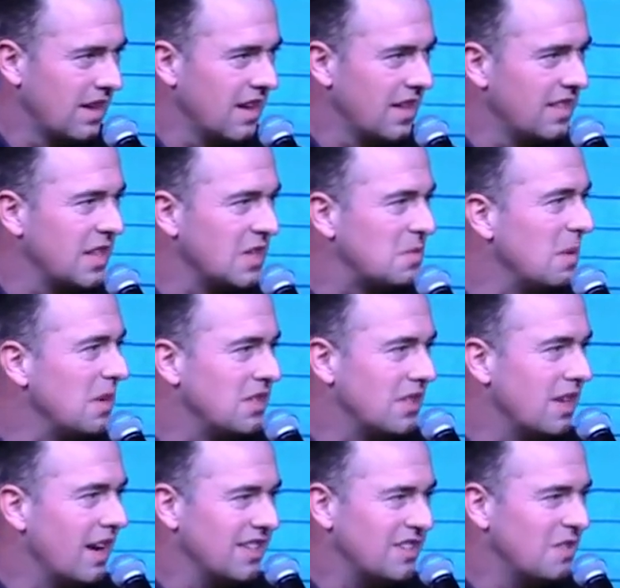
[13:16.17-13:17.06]
This means
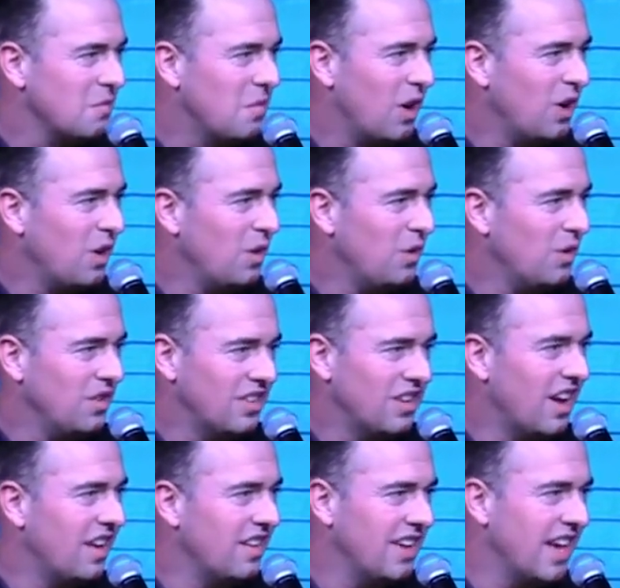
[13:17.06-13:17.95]
not tomorrow,
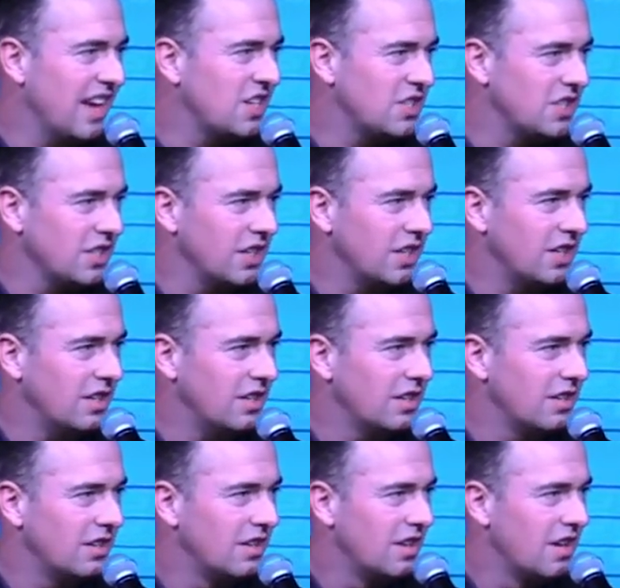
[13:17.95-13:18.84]
not next year,
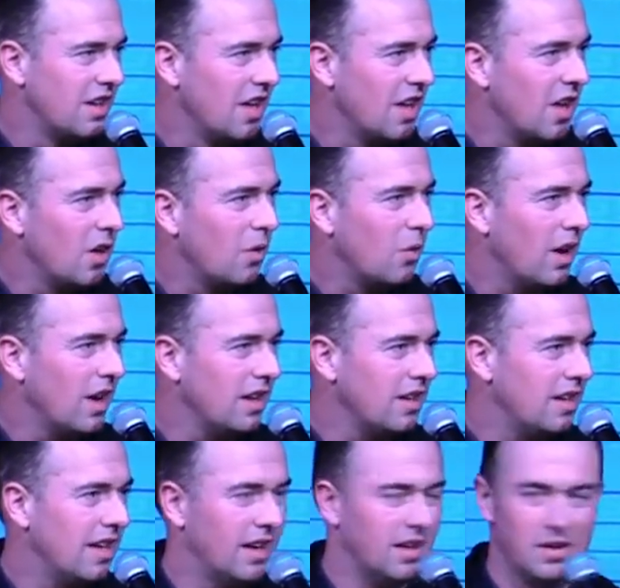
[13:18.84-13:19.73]
right
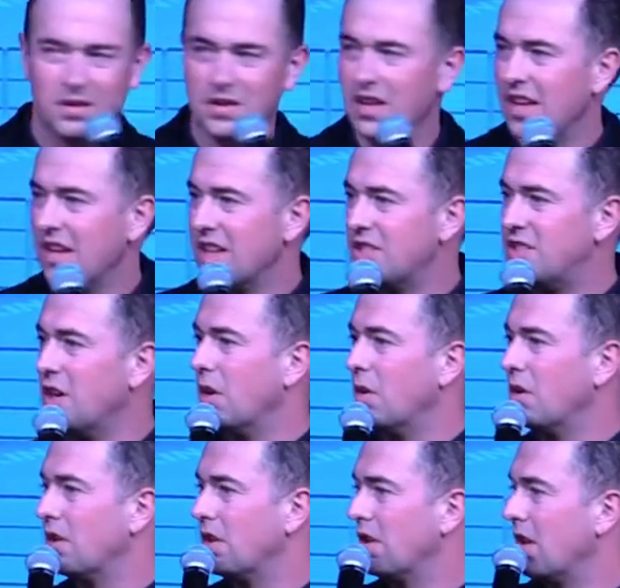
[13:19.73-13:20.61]
now.
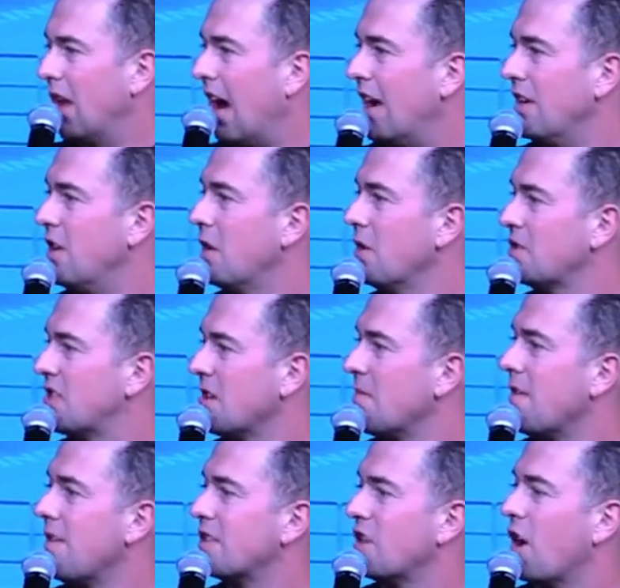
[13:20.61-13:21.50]
So I know some
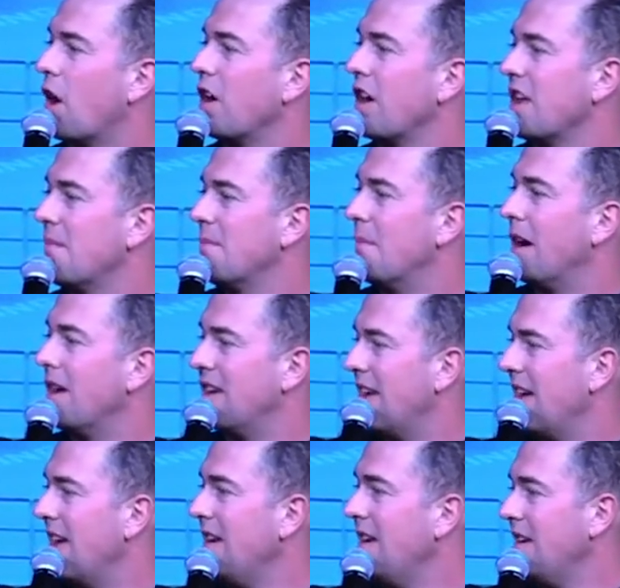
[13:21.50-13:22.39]
of us are already on
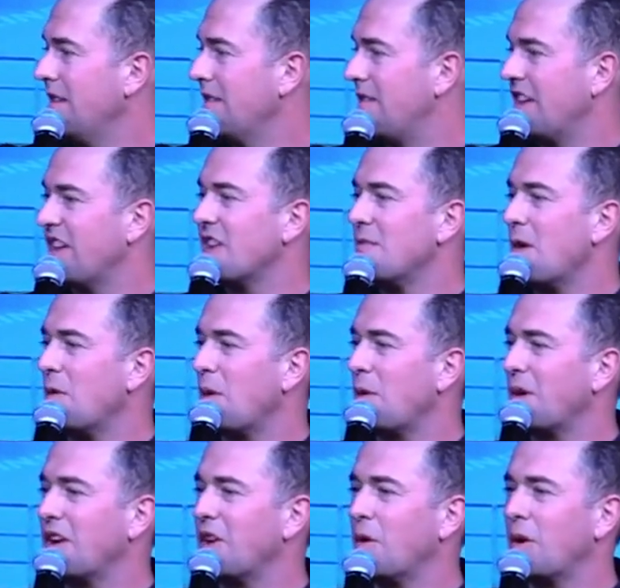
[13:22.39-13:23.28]
Monday thinking about what
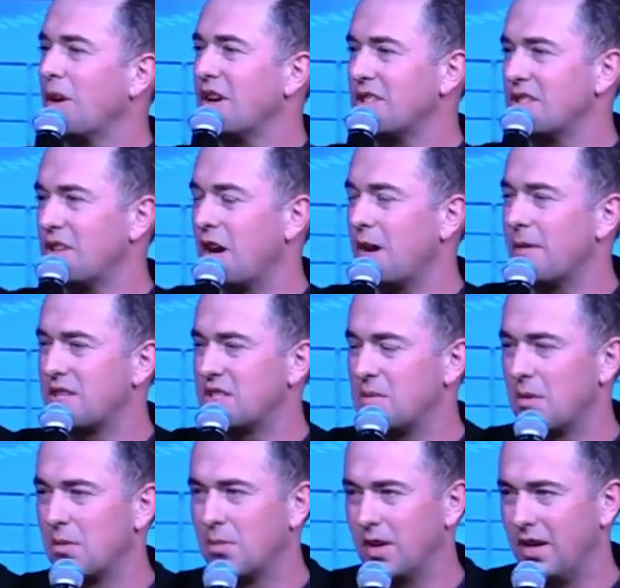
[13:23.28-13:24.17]
we're going to order at Starbucks
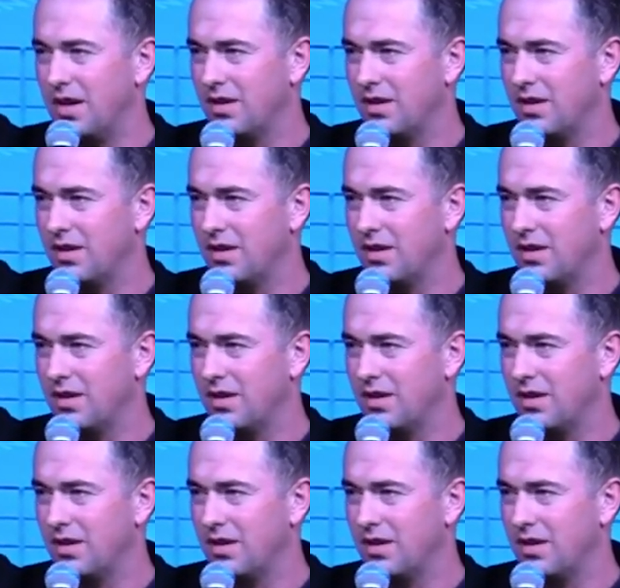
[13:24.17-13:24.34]
tomorrow morning.